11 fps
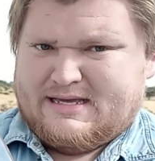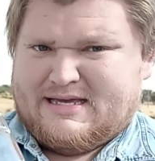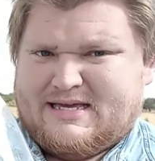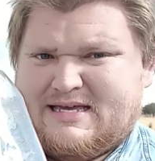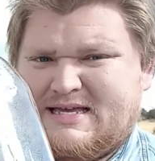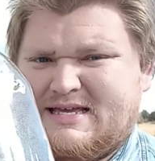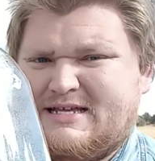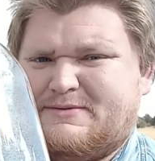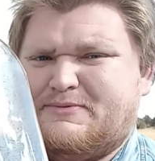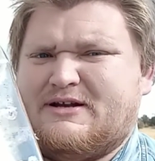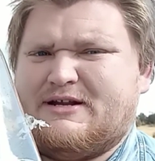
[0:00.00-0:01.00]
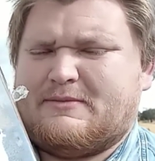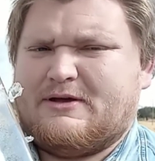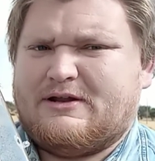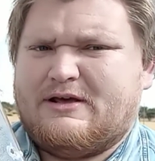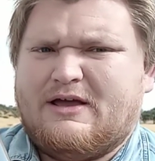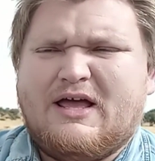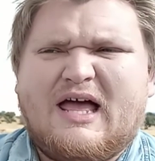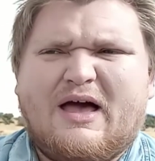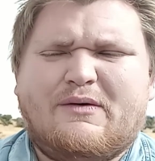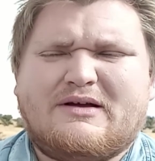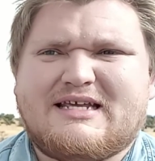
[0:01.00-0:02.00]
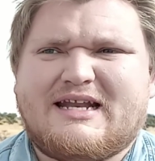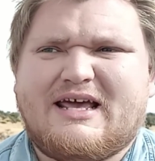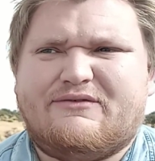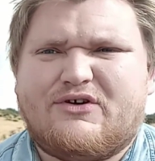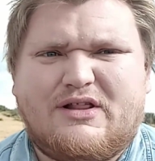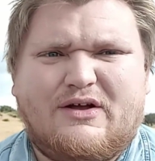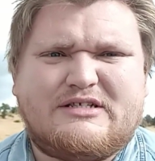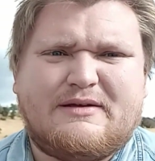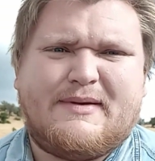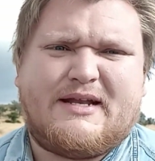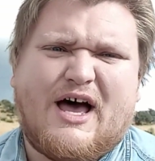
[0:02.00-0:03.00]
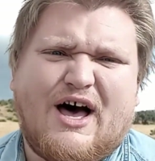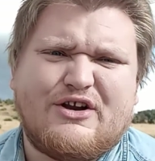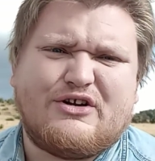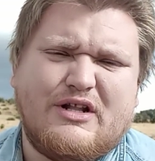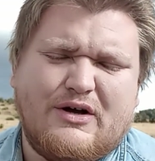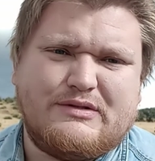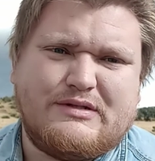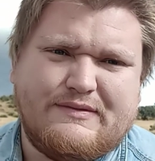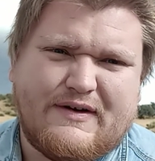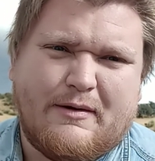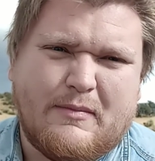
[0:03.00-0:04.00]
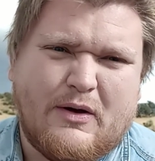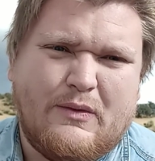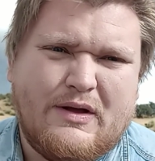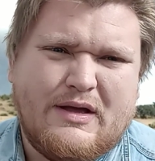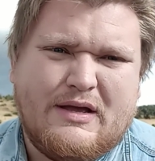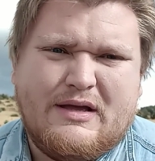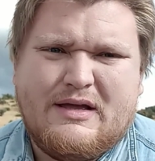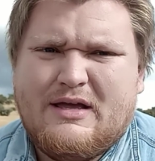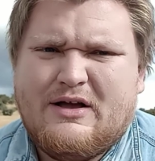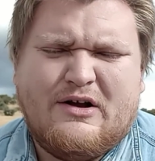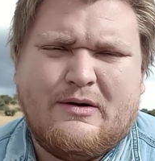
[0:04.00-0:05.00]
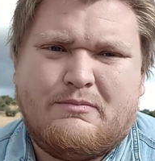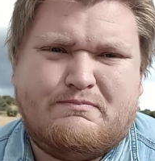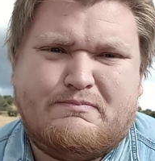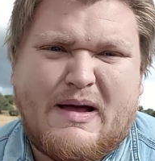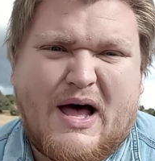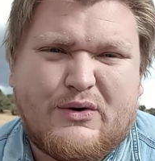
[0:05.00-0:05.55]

that's pretty damn good. And when I said heavier loads, I meant hotter loads of ammo or powder.